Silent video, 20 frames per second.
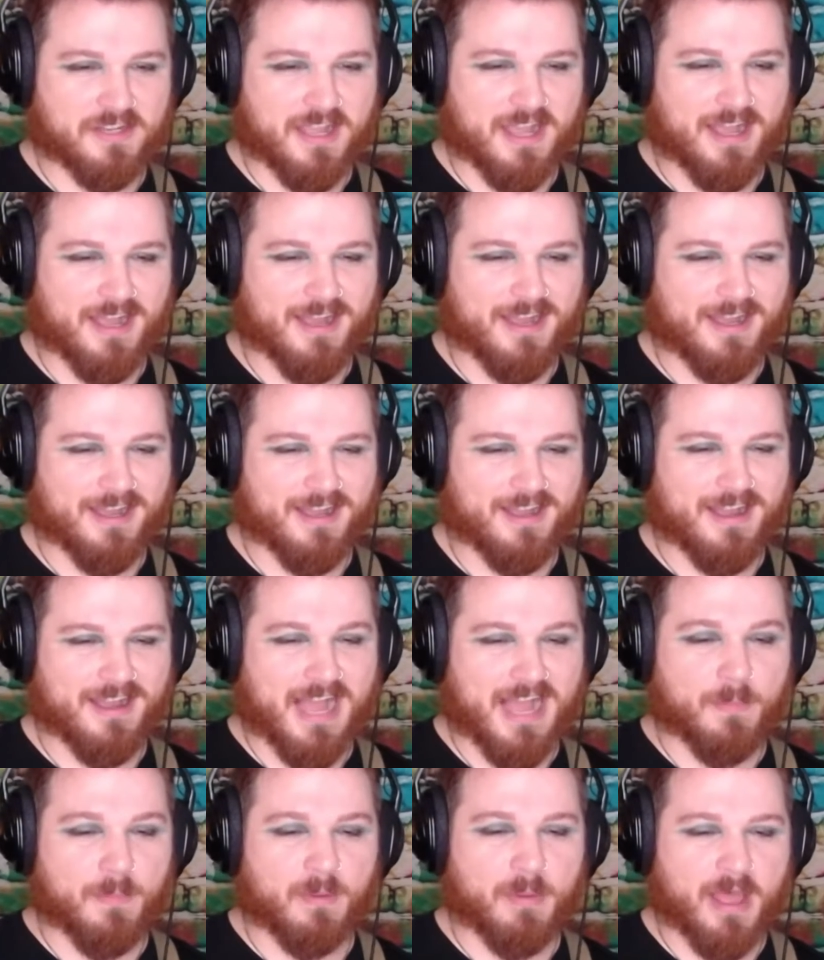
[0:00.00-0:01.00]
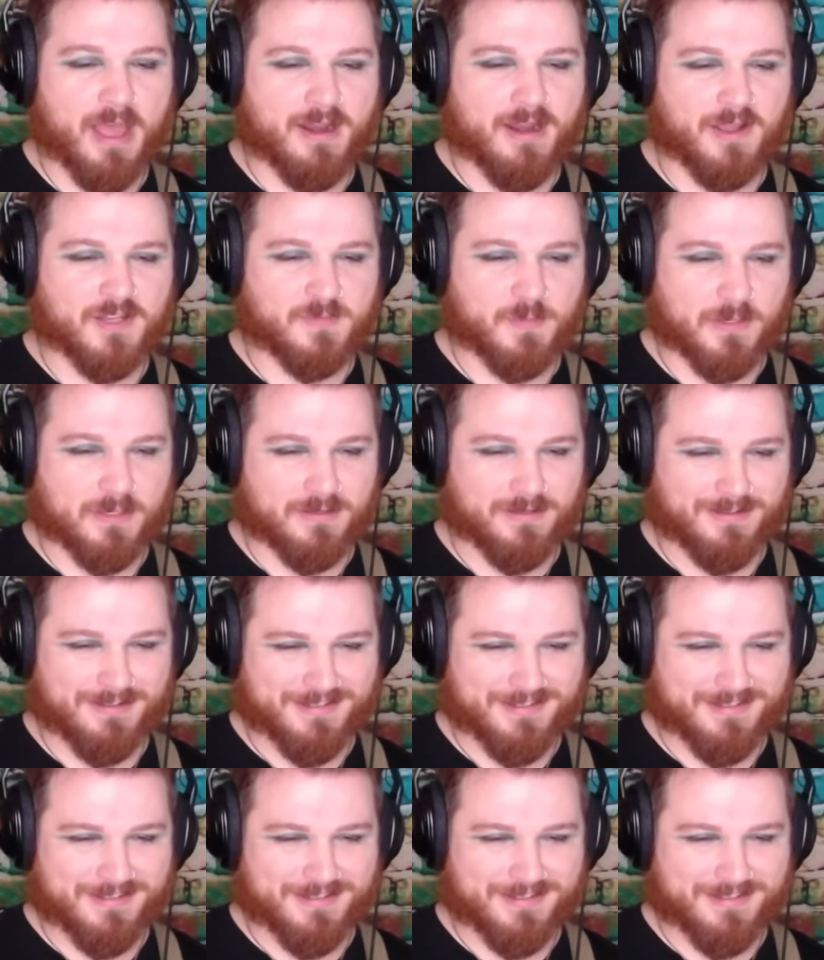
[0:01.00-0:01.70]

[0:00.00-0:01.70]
I'm a Bad Husband.